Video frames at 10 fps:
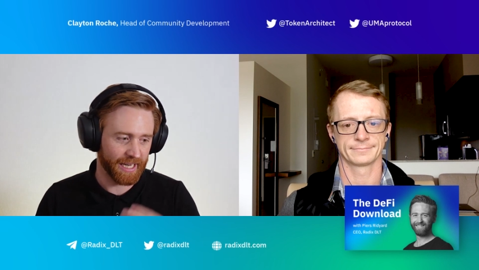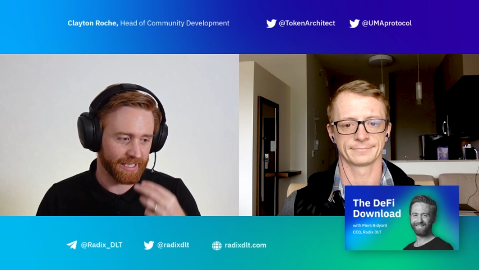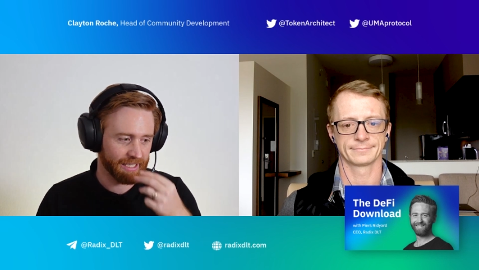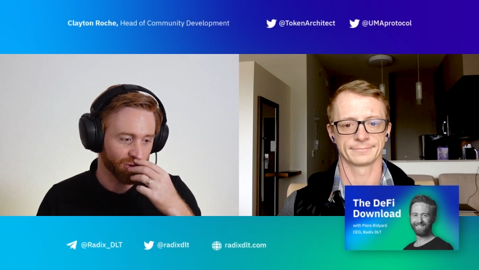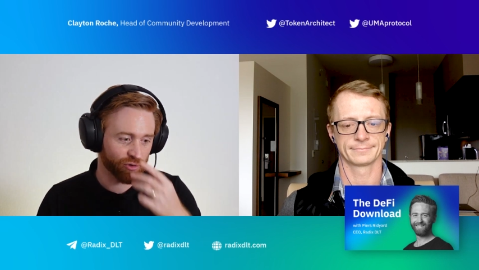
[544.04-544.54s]

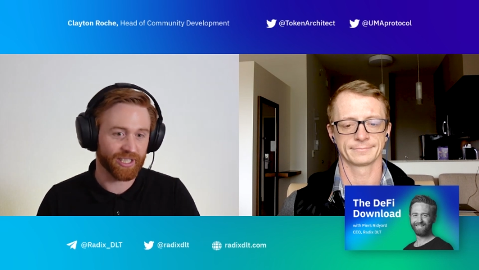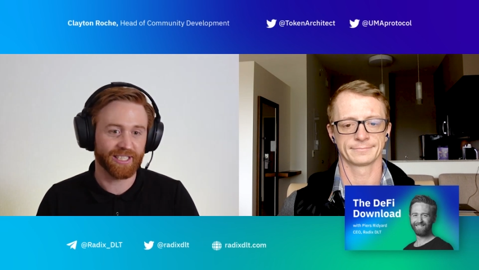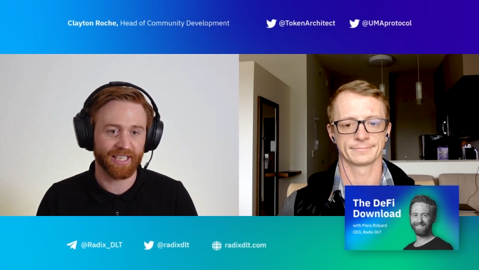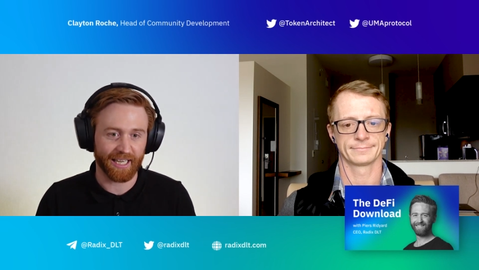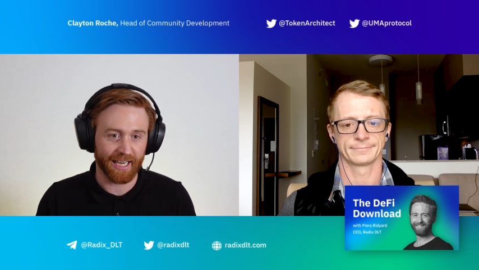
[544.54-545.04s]
Speaker 1: is
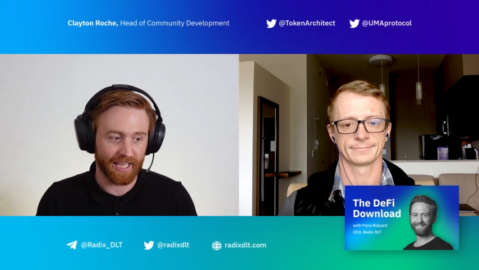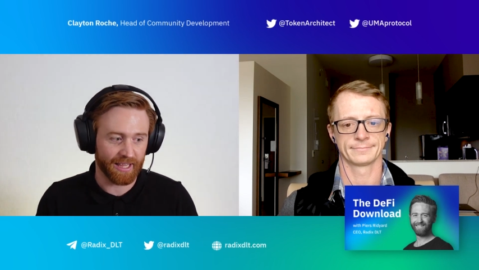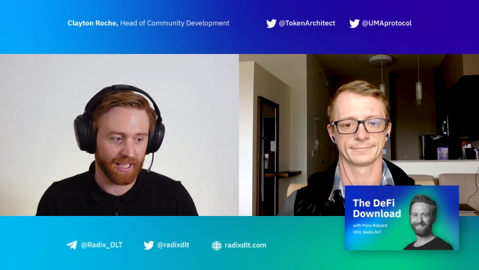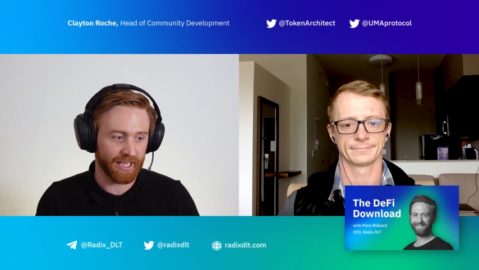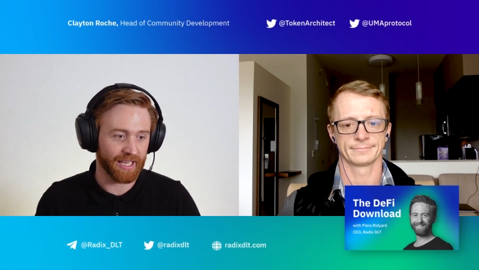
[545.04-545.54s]
intrinsically
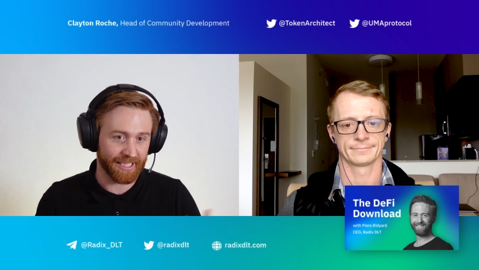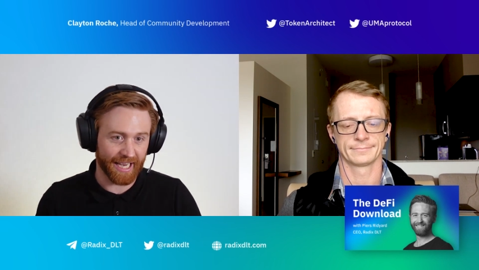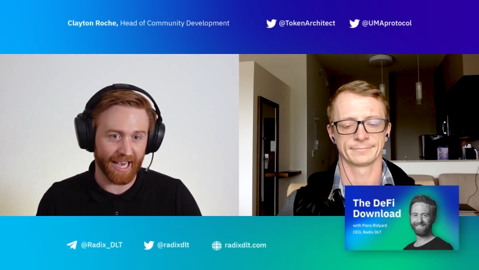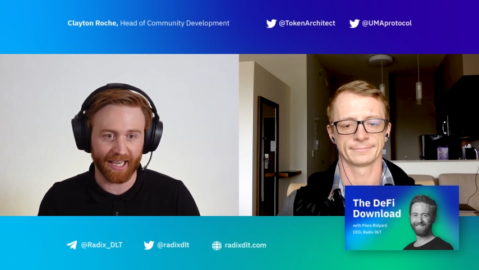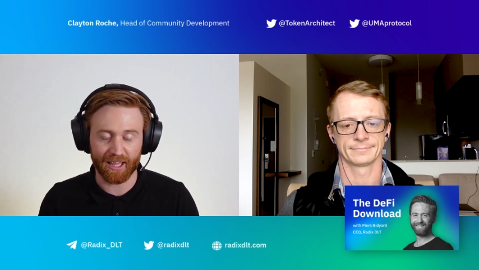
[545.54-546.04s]
the
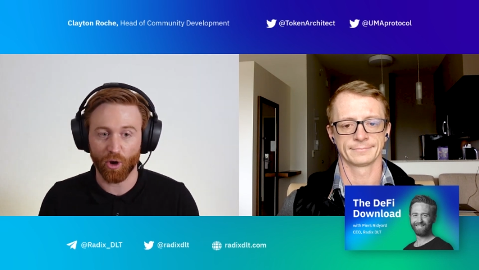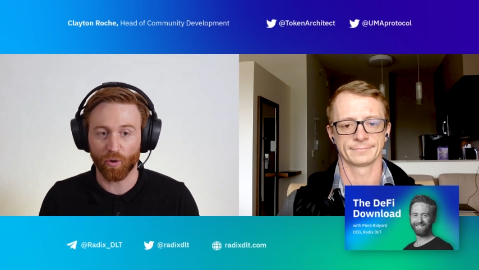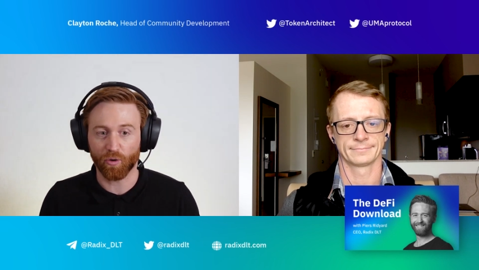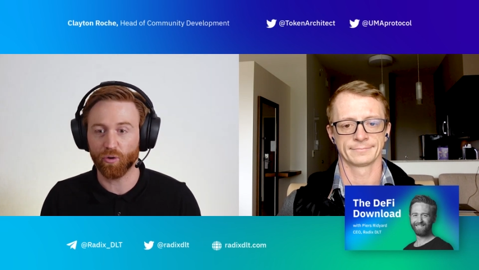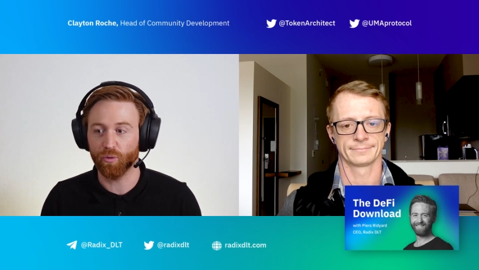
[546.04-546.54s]
attacking the
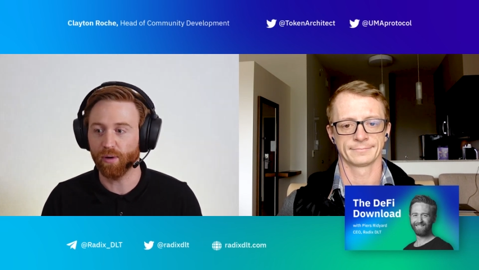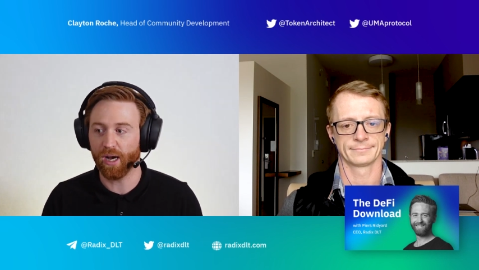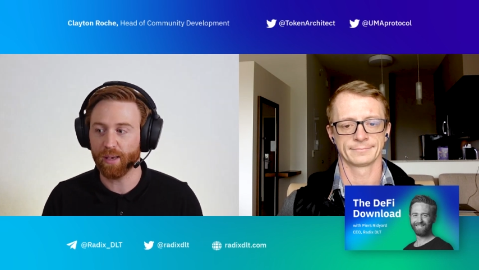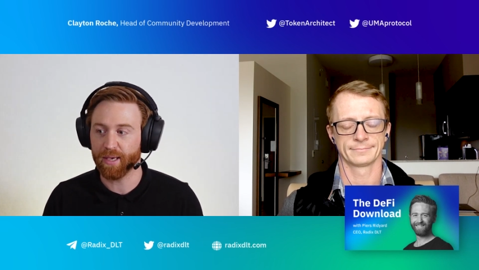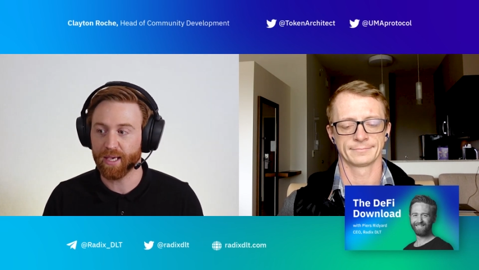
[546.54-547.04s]
Oracle
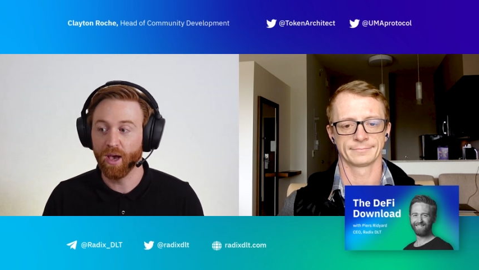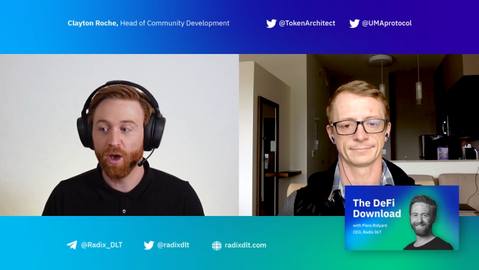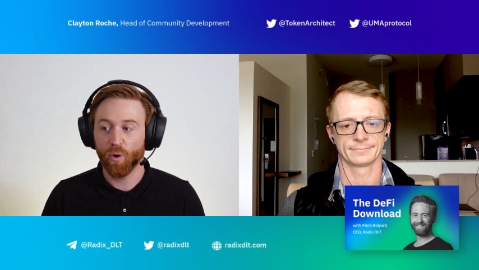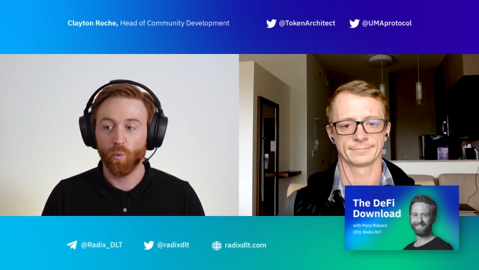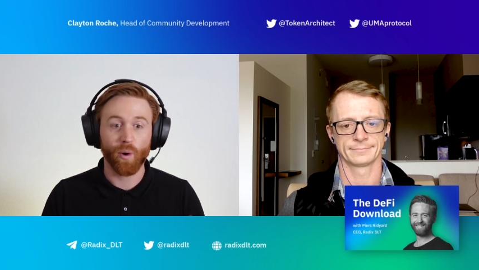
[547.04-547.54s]
might be
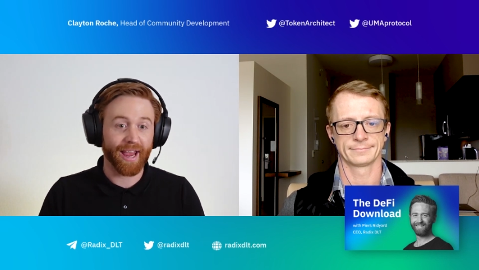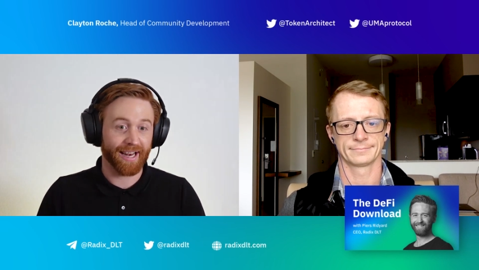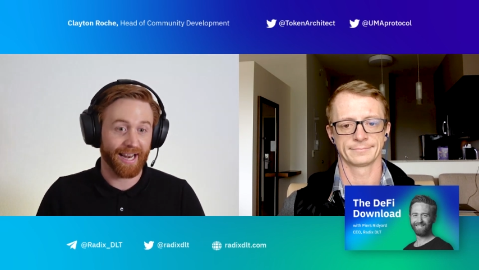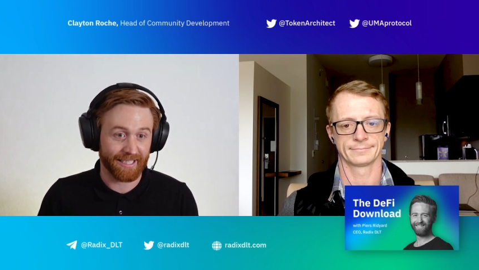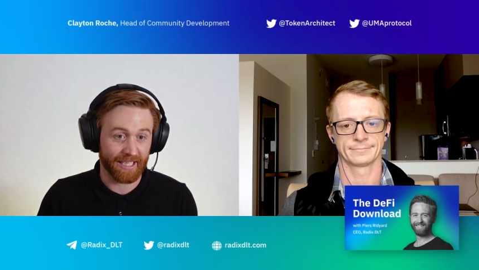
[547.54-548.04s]
way
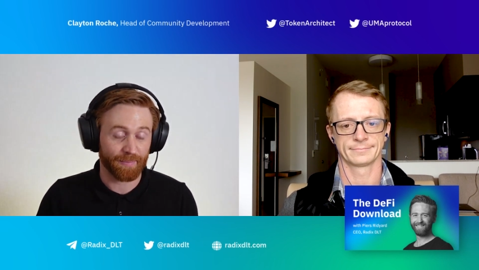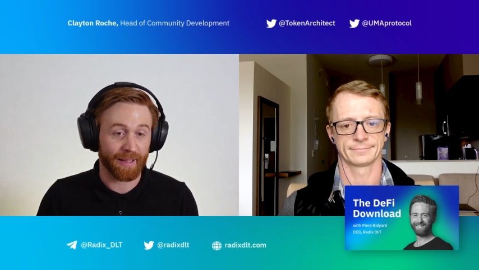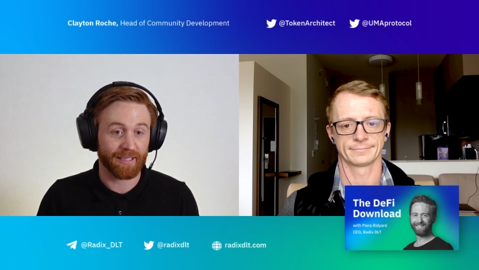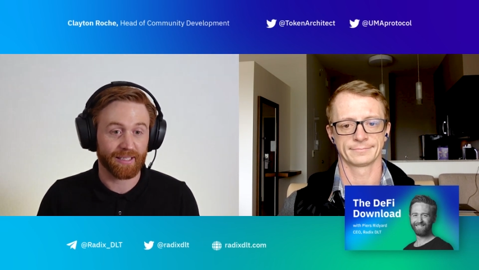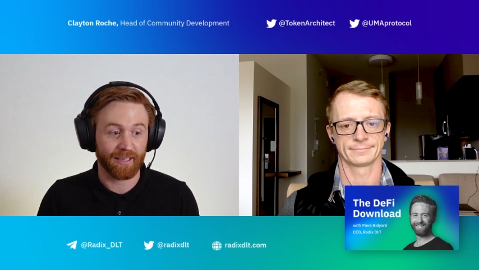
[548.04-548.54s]
less
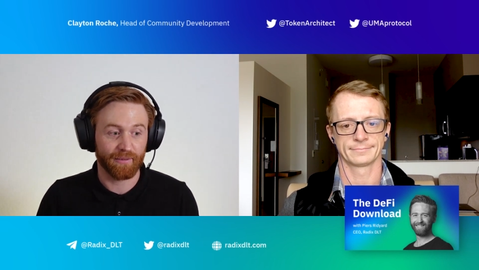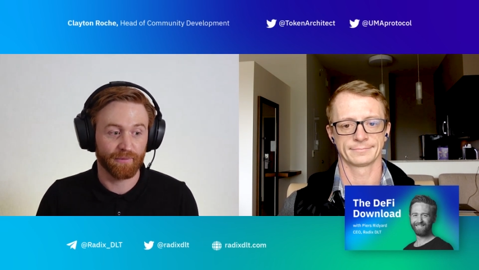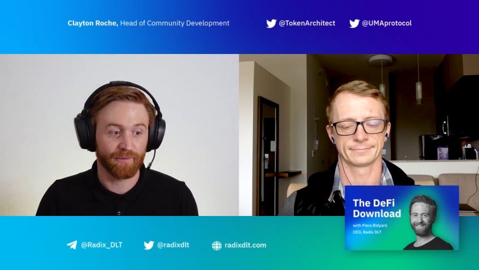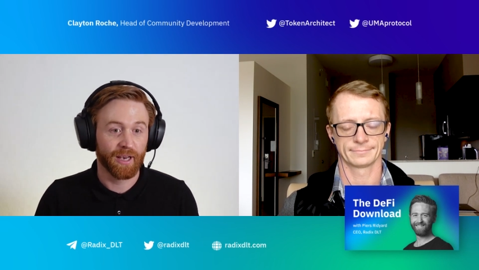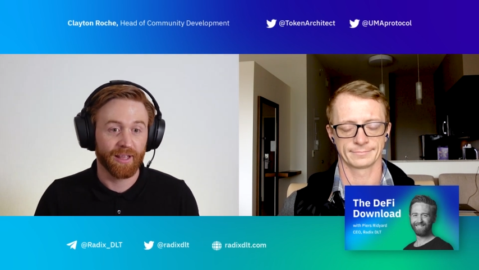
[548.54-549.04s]

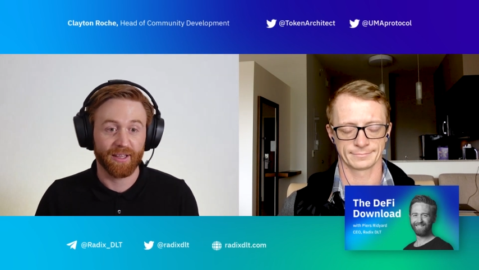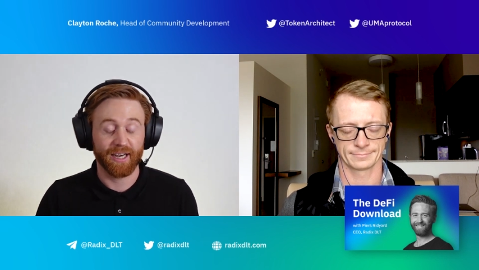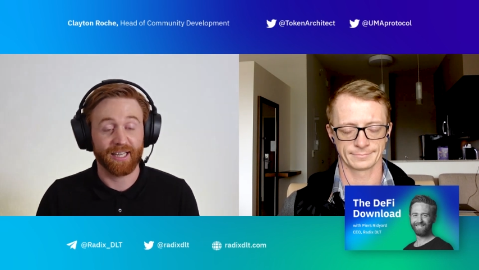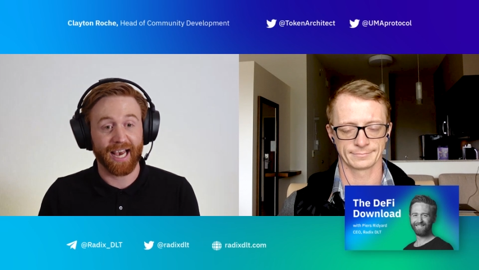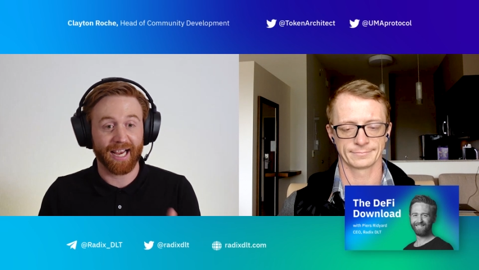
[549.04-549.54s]
expensive than
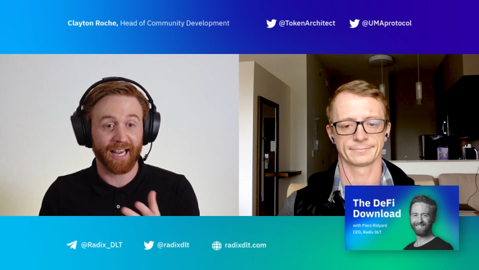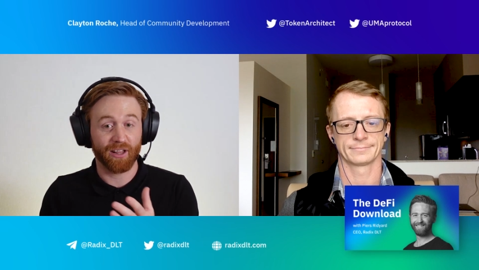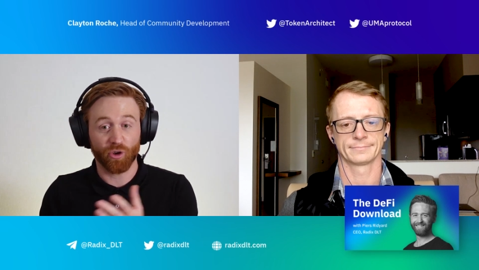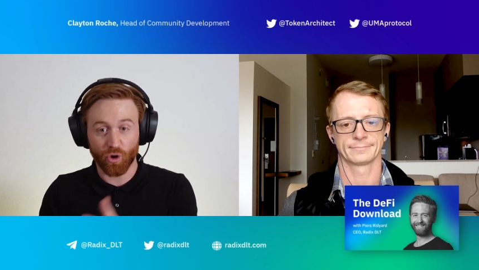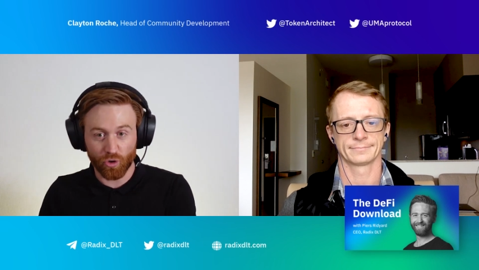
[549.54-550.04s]

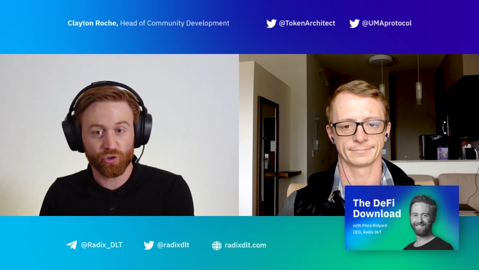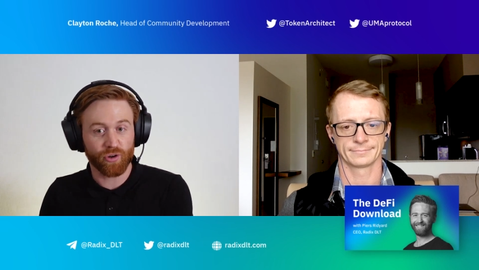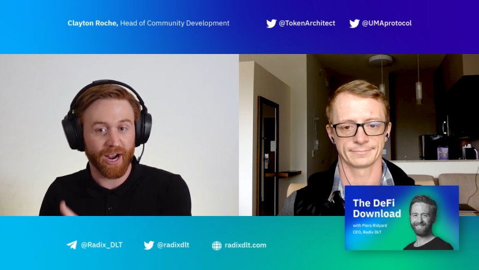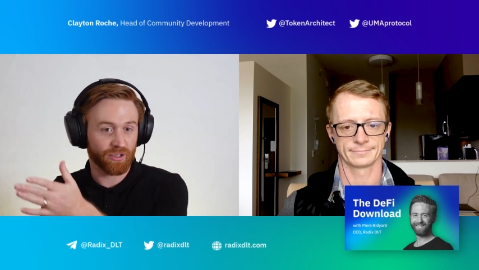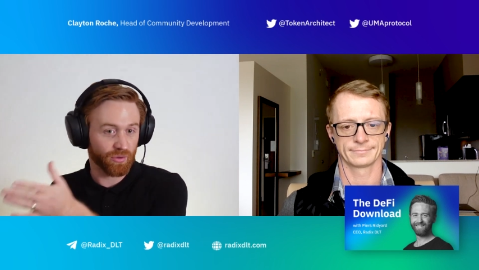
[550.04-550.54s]
attacking the
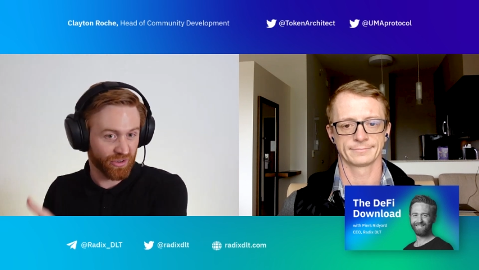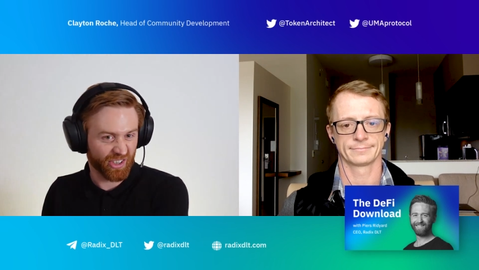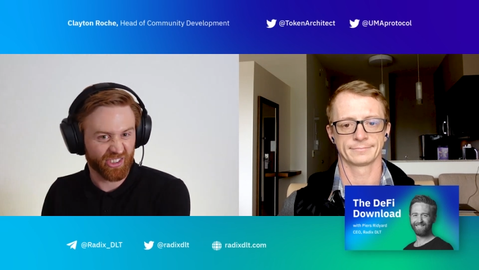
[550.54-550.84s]
contract or the